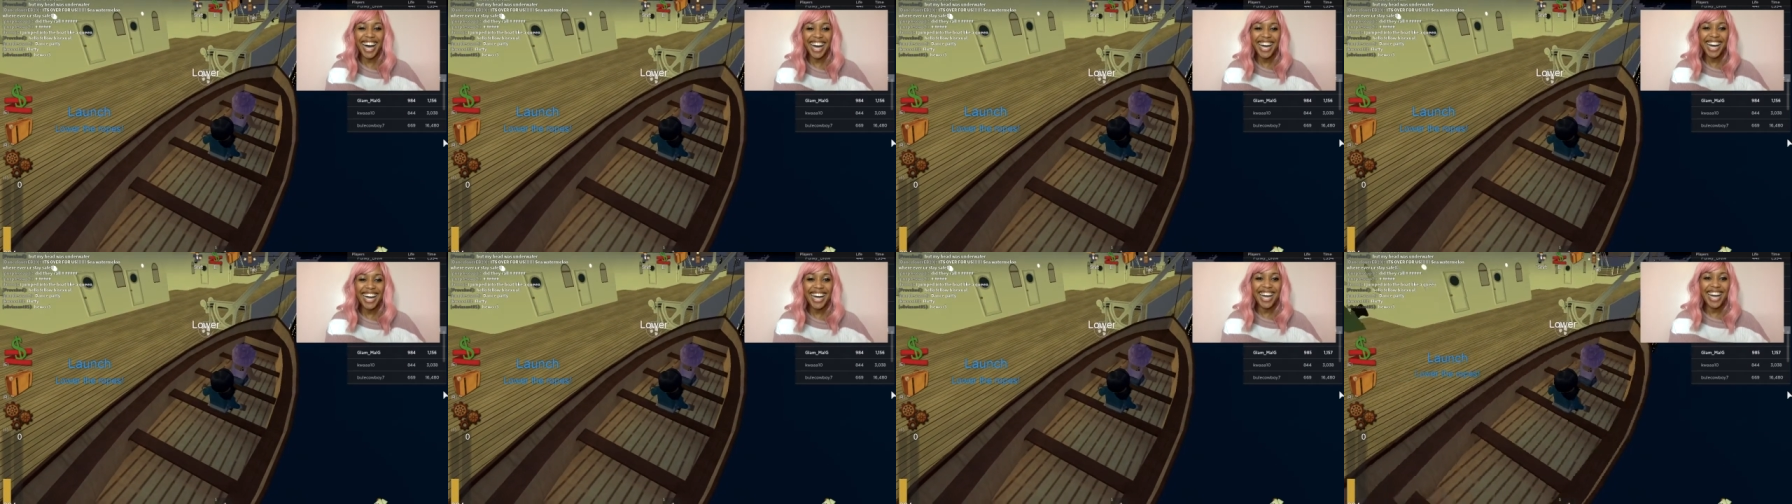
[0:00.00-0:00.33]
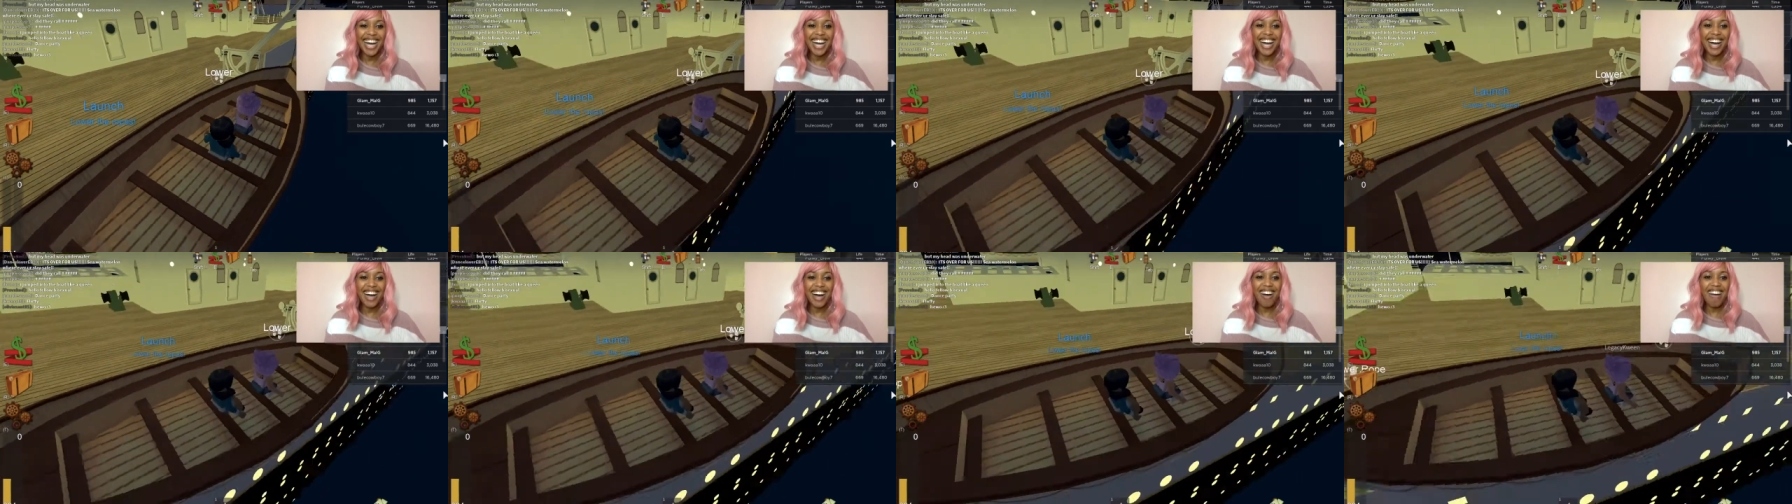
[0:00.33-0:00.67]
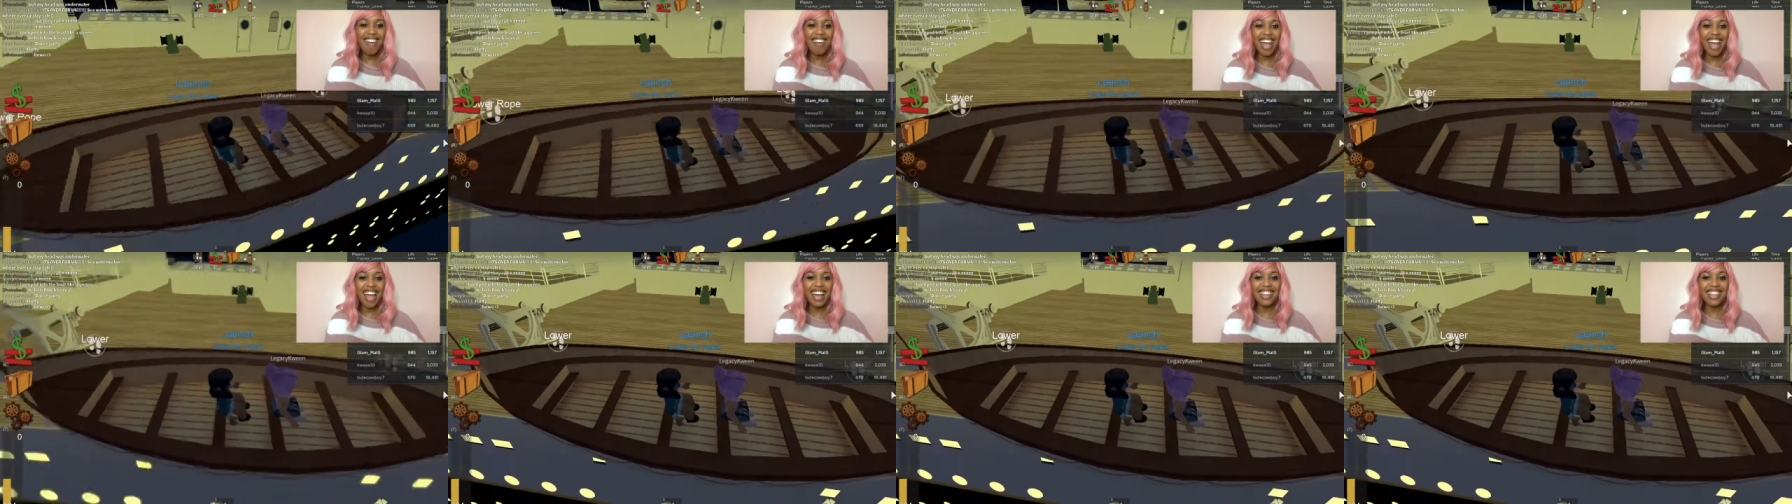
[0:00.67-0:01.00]
Just let me do it.
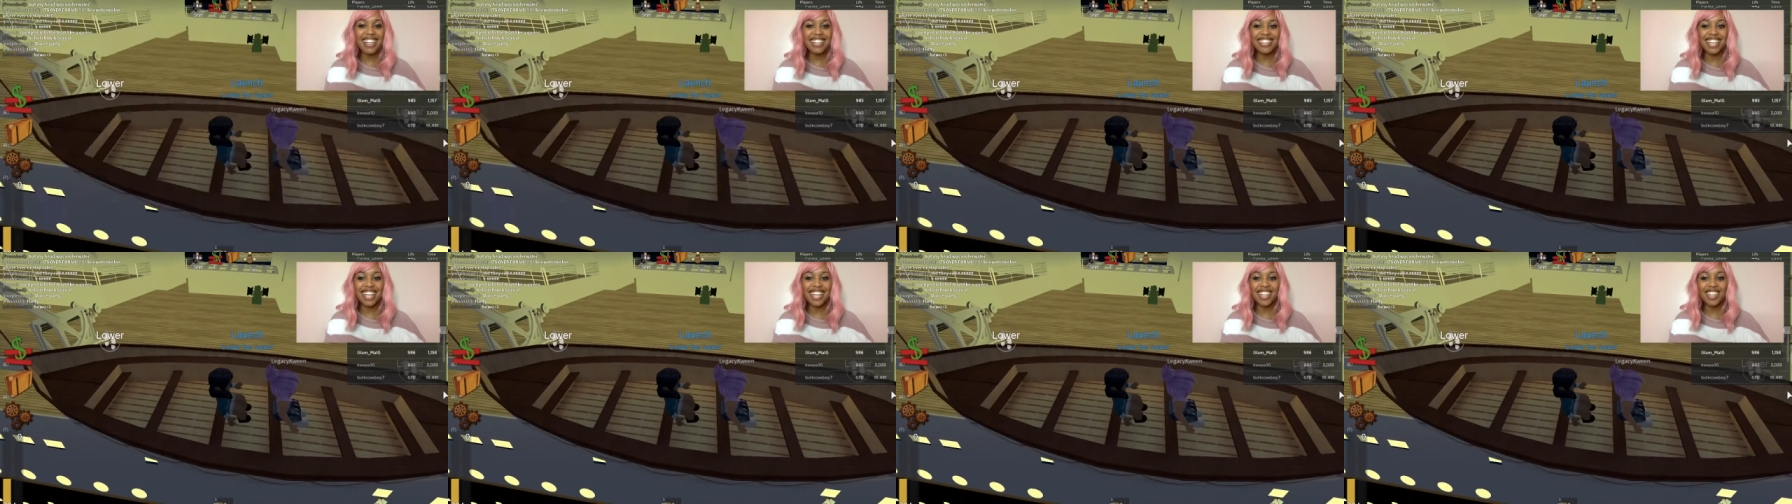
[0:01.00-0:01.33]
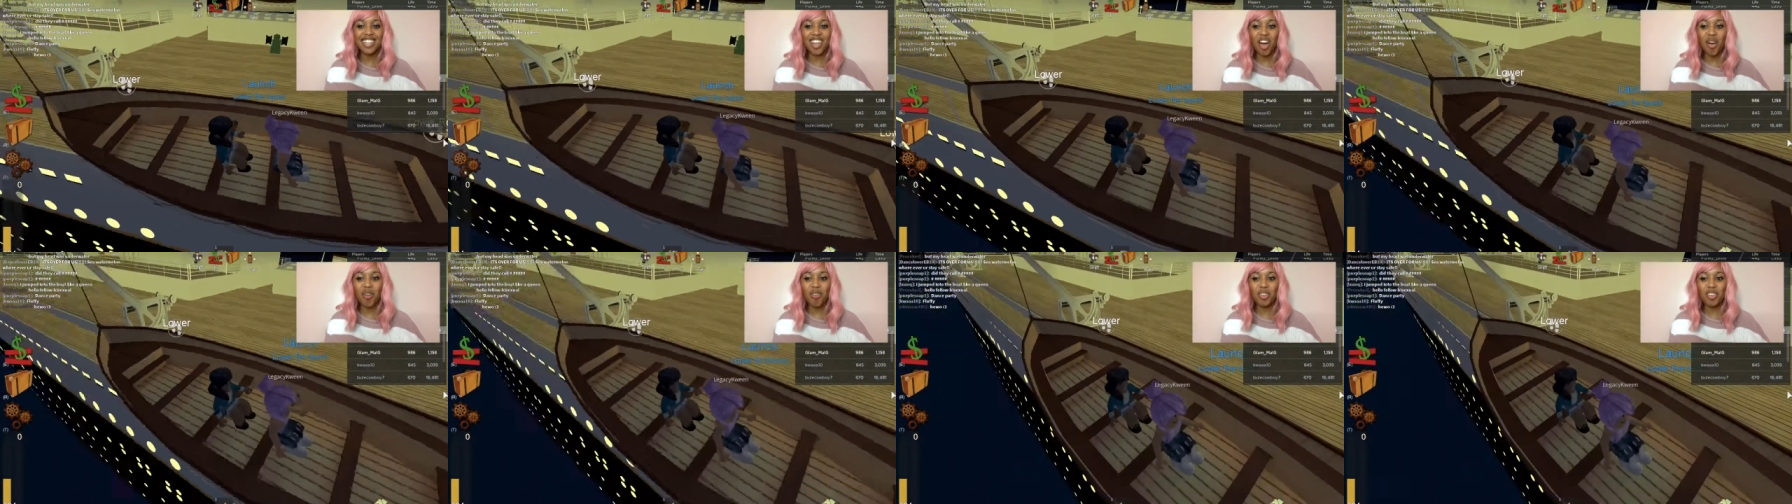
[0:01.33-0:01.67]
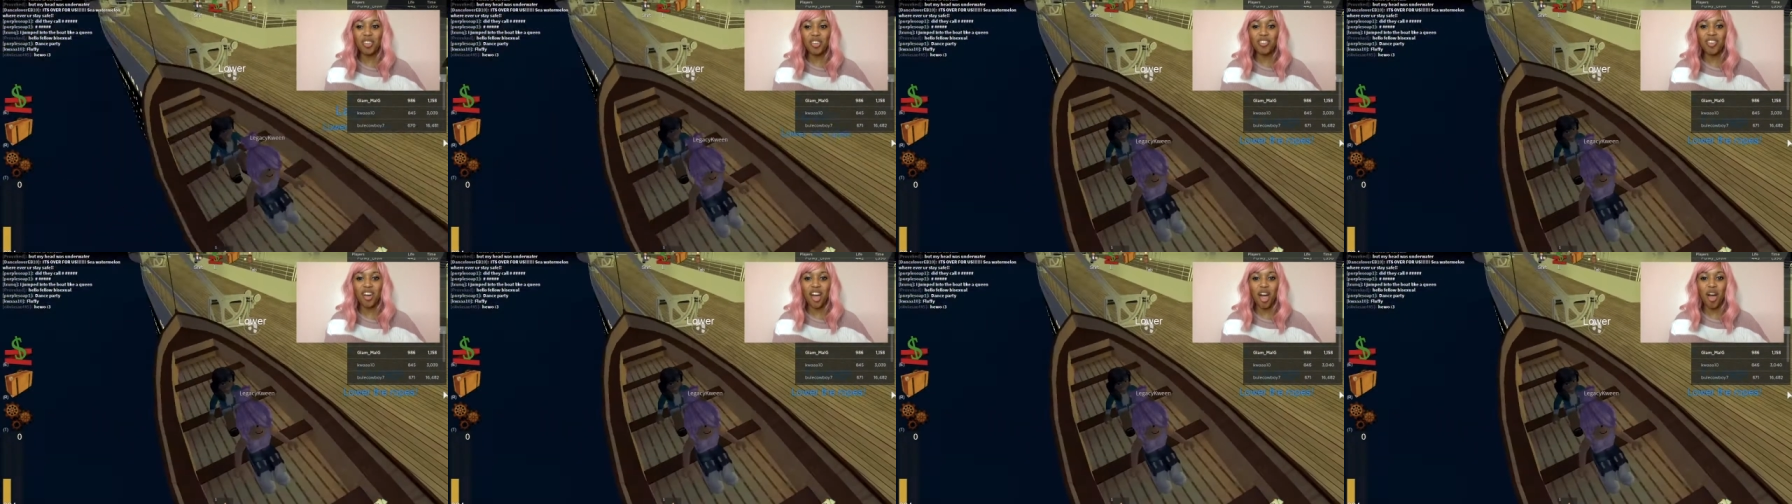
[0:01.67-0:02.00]
You okay, go this ain't lower
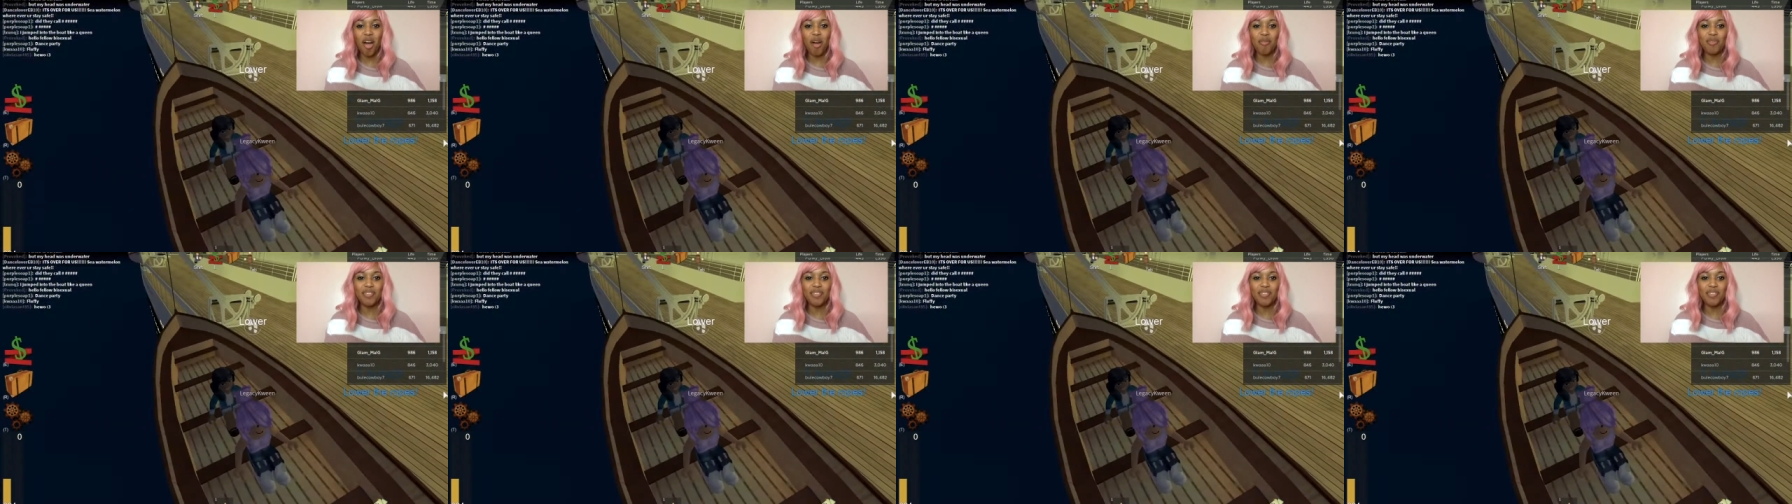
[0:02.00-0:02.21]
the play.